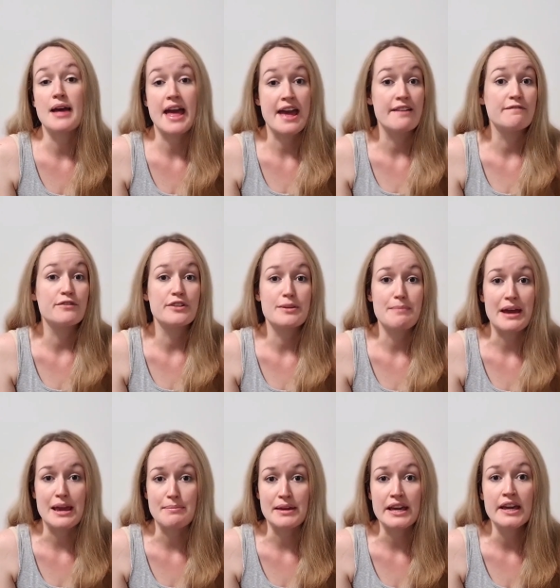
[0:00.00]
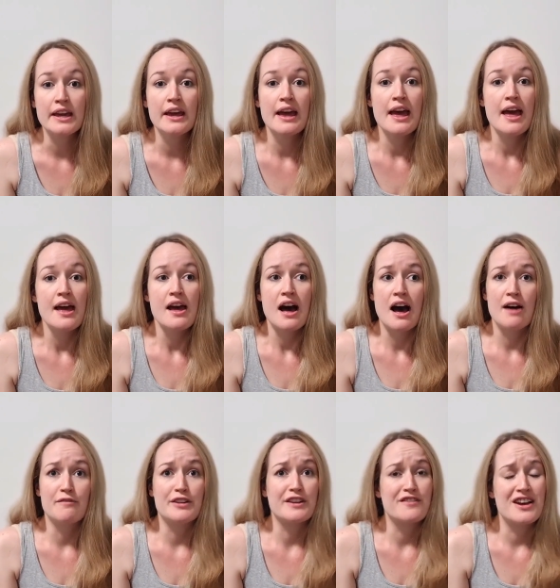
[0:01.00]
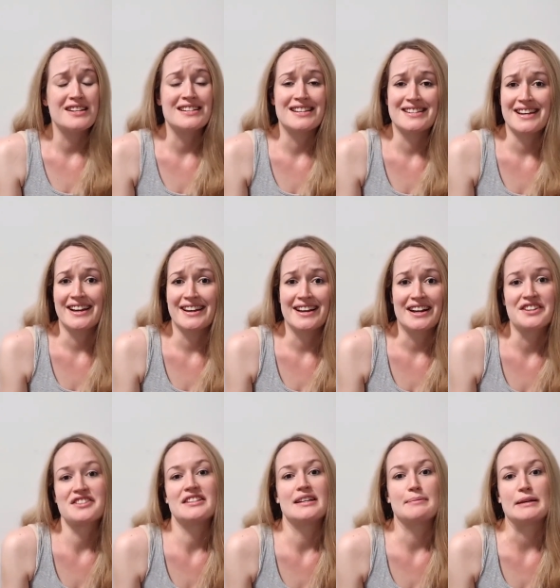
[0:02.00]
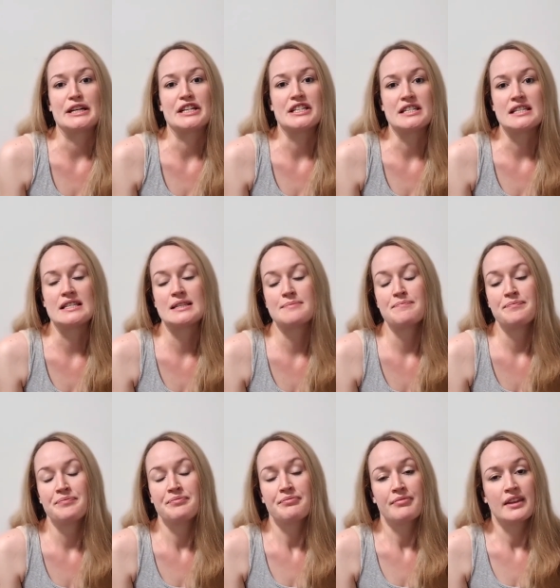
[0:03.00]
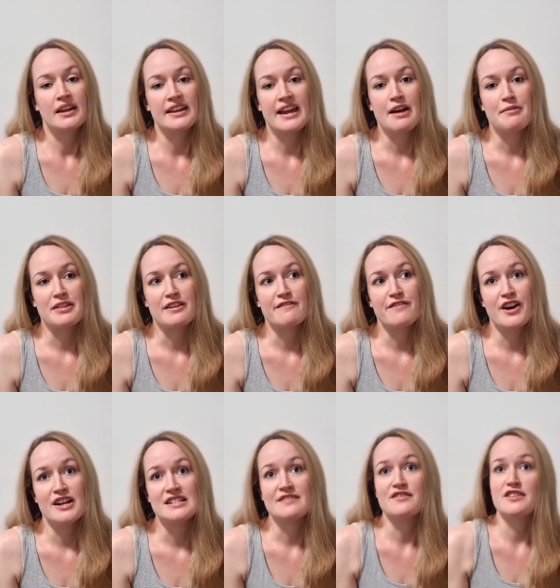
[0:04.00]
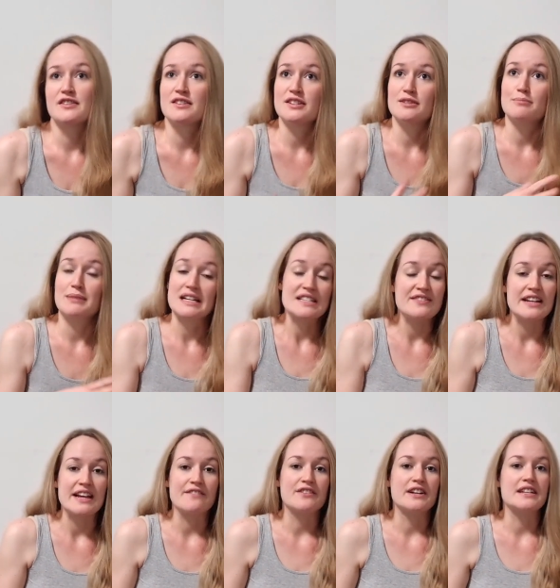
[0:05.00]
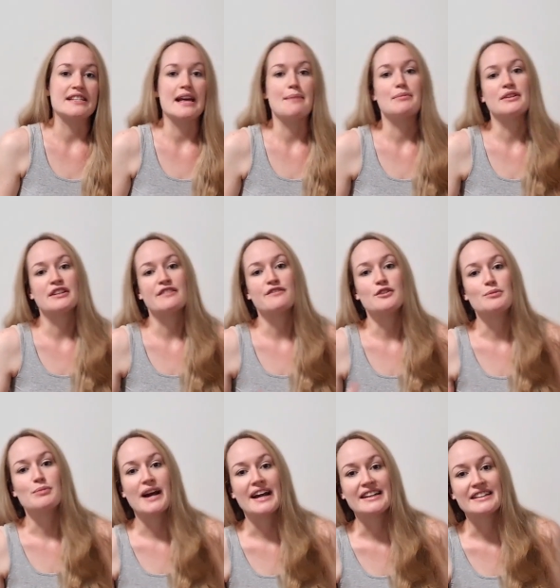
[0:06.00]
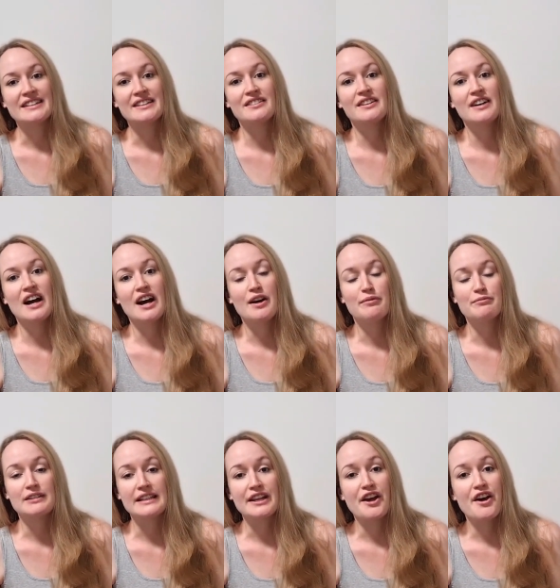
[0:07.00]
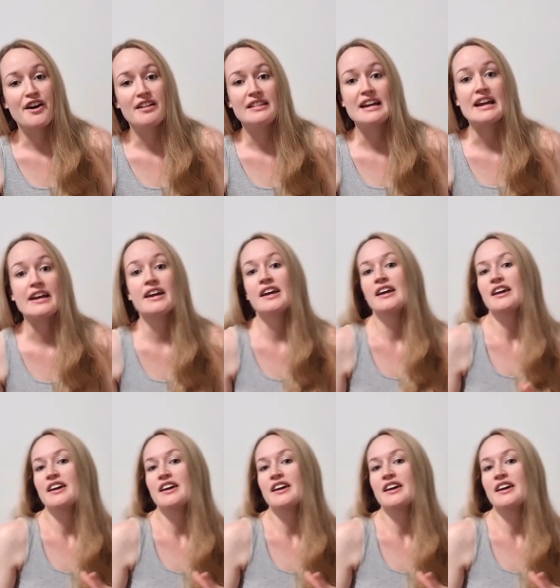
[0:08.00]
and for the baby, for your first and second actually, because yeah, with your first, if you're still breastfeeding for example and you fall pregnant really early,